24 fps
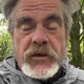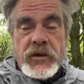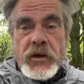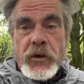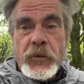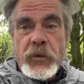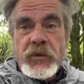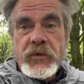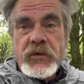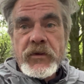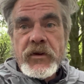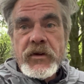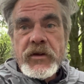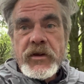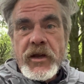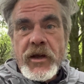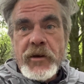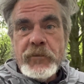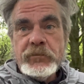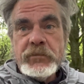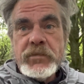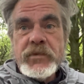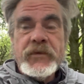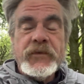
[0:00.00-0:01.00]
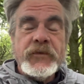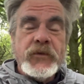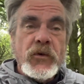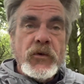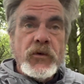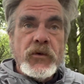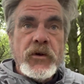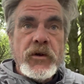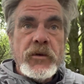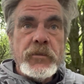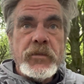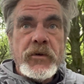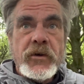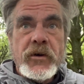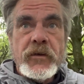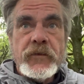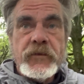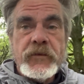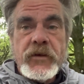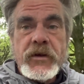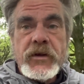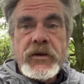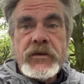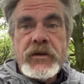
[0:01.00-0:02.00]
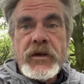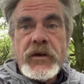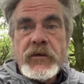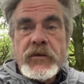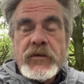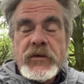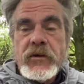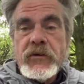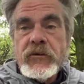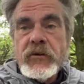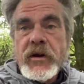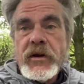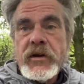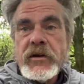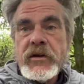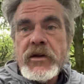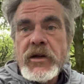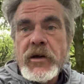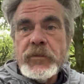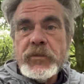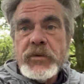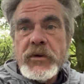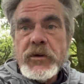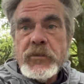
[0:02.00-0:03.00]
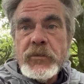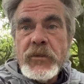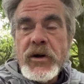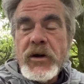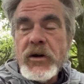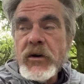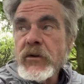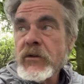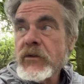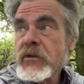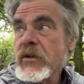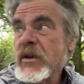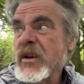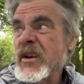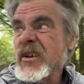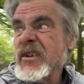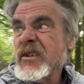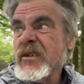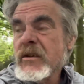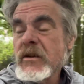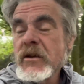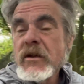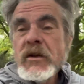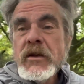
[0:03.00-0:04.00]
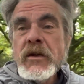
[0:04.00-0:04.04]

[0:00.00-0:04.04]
I was going to camp before it, but I figured that was going to add a couple of miles, and